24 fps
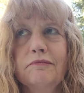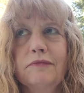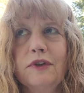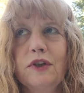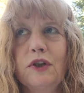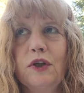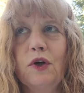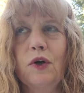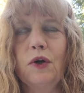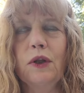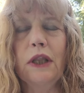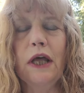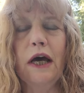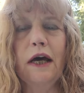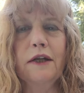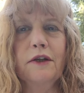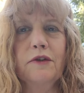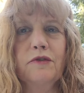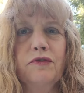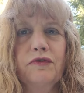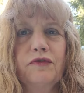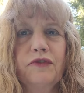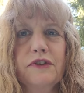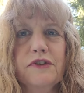a lot
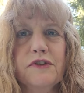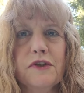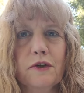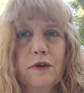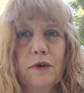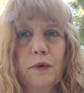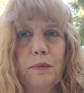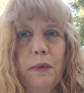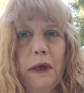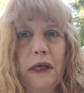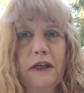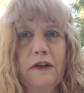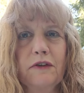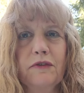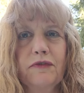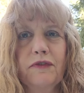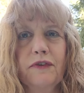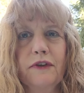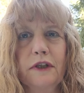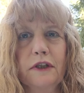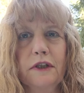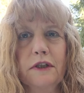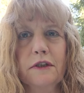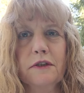of physical
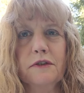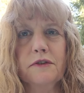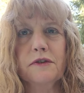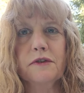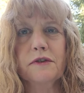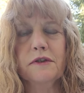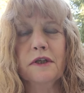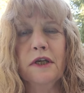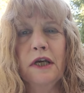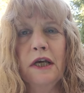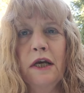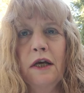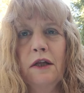benefits,